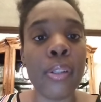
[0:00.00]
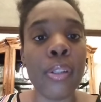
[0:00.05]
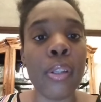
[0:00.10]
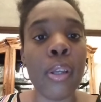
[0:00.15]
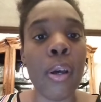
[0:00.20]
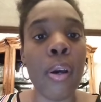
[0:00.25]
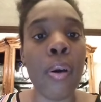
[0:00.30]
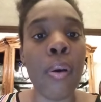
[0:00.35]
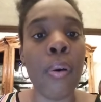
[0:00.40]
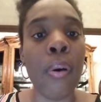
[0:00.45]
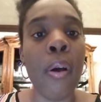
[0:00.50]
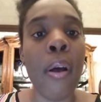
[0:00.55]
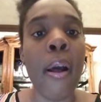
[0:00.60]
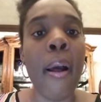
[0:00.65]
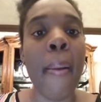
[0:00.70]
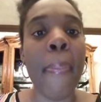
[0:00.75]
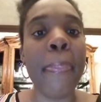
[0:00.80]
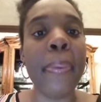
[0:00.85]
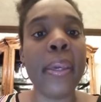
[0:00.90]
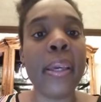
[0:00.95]
So
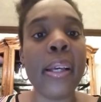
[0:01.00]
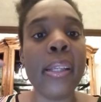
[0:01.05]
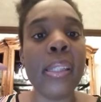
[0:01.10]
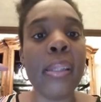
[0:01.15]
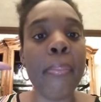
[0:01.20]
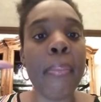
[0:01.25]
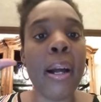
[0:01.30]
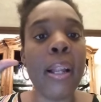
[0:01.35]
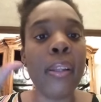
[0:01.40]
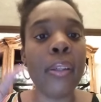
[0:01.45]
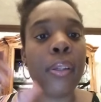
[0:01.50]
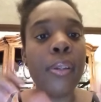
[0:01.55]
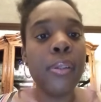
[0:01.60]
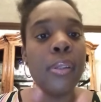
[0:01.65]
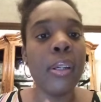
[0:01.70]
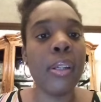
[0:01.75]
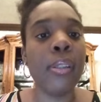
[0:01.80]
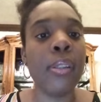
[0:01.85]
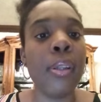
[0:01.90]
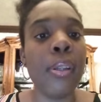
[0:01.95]
because the
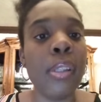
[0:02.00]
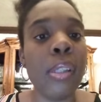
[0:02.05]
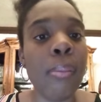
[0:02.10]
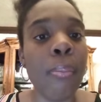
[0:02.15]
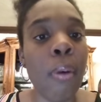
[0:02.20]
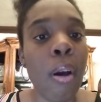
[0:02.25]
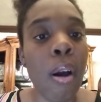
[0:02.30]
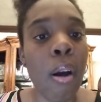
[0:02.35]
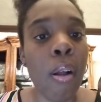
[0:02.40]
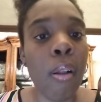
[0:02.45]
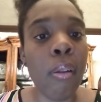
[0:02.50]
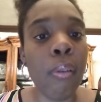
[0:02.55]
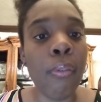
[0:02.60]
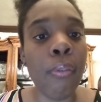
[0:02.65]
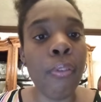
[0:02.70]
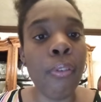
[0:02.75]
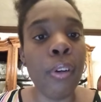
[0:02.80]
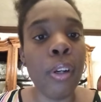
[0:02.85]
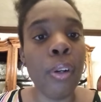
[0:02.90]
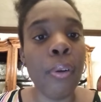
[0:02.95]
molecules are so small
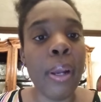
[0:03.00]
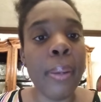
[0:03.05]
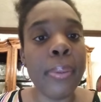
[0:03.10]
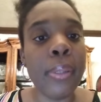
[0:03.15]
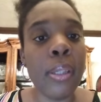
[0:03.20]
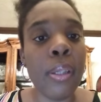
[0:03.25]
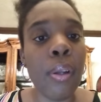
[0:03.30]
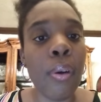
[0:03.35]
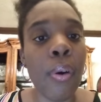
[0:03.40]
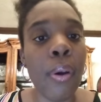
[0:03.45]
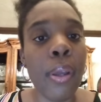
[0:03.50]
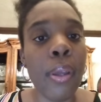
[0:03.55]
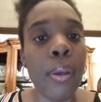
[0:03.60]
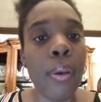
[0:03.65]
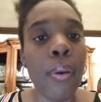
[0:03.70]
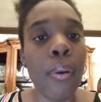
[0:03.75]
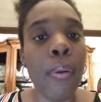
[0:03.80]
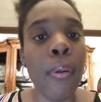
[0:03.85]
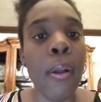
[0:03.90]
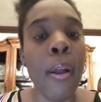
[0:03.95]
for grapeseed
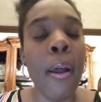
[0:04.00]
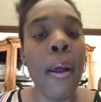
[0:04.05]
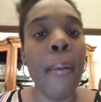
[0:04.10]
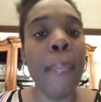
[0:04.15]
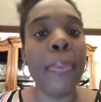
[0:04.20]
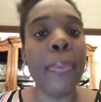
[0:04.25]
oil,